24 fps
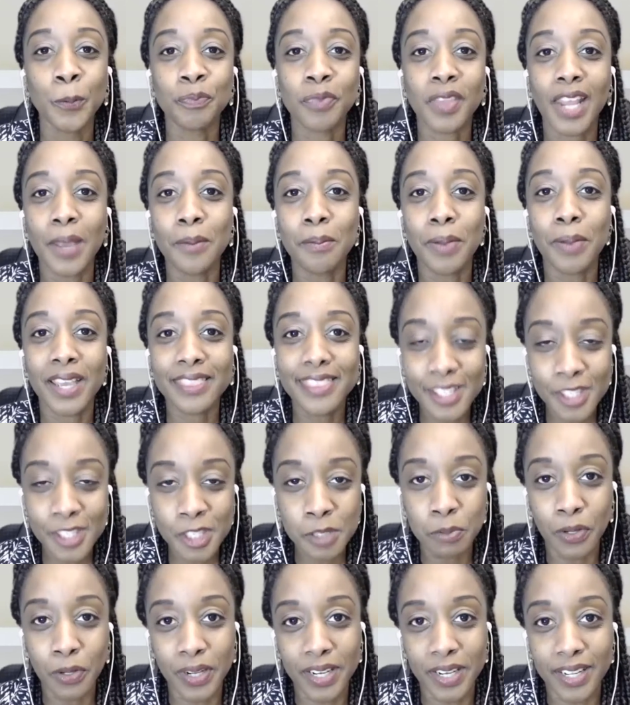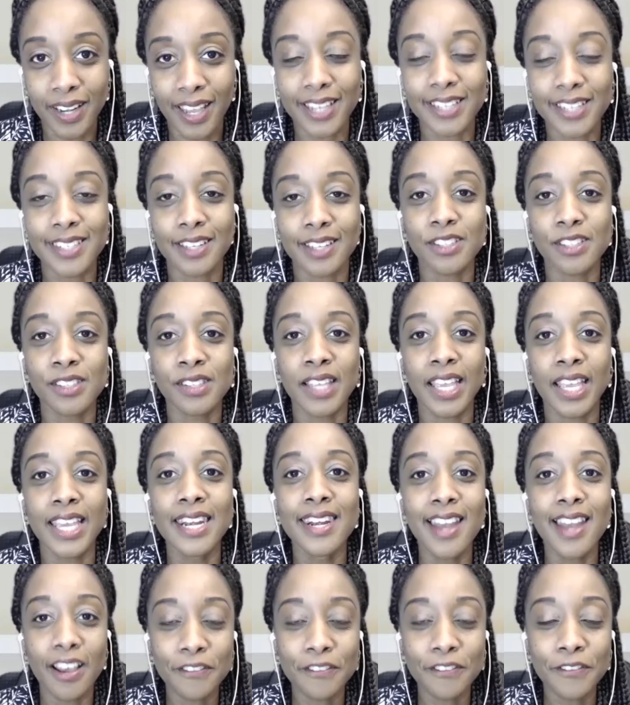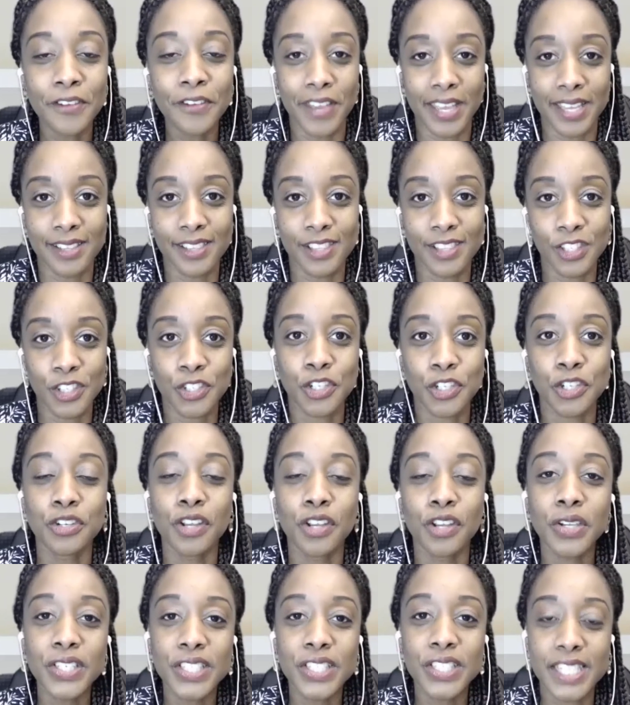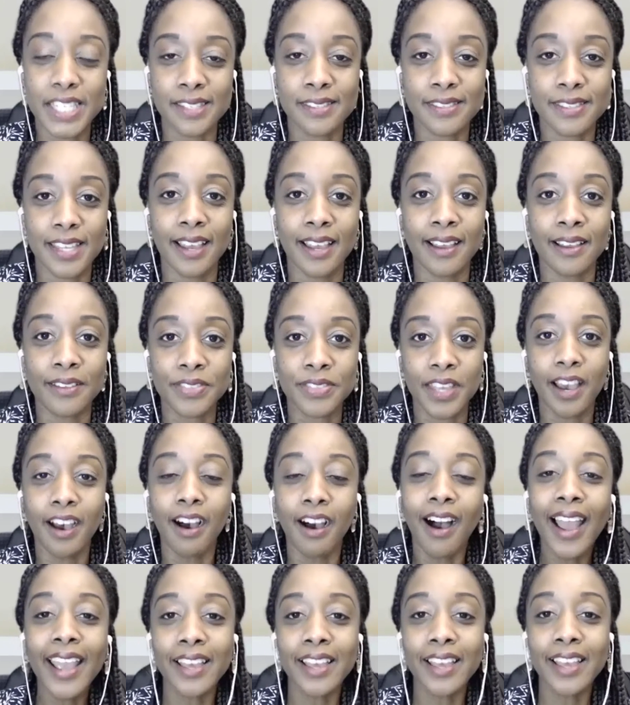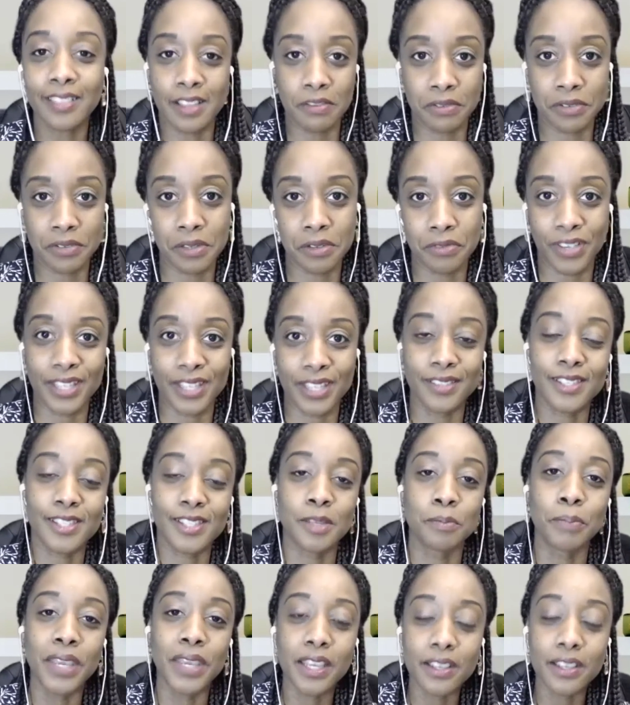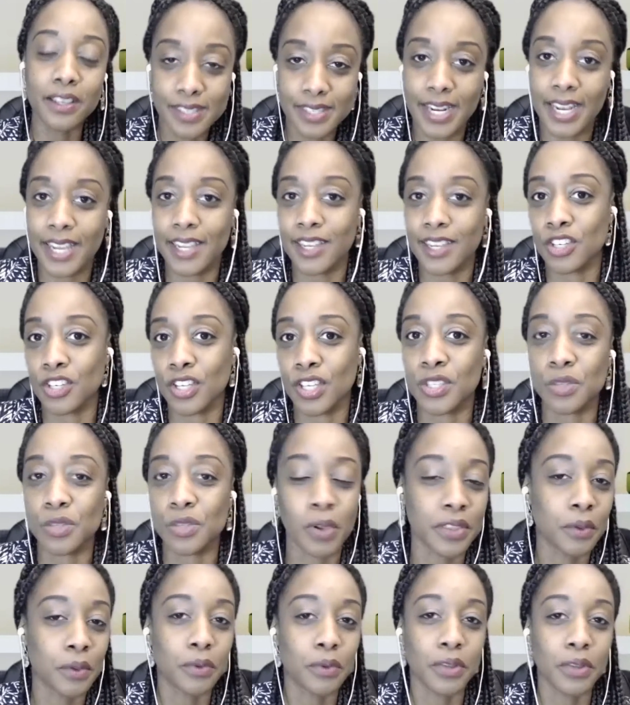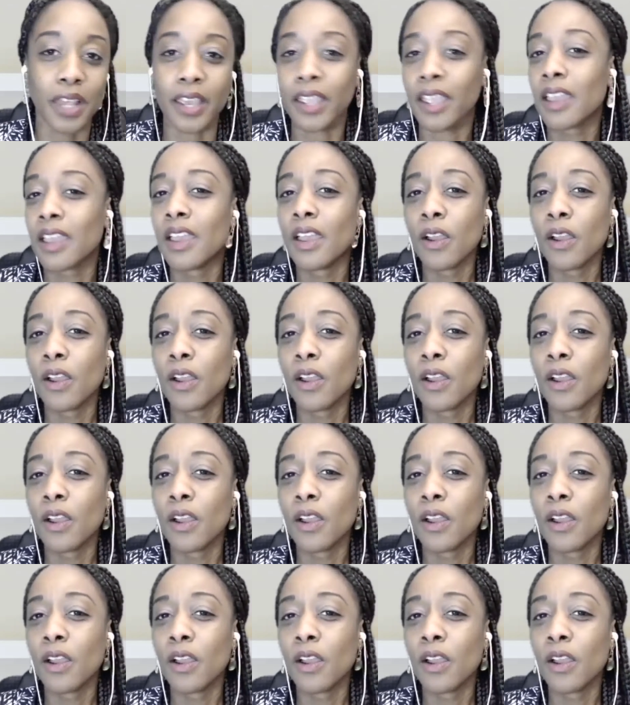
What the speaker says: And by this point, I'd done enough events to notice that at the higher level events, the bigger stages where there were like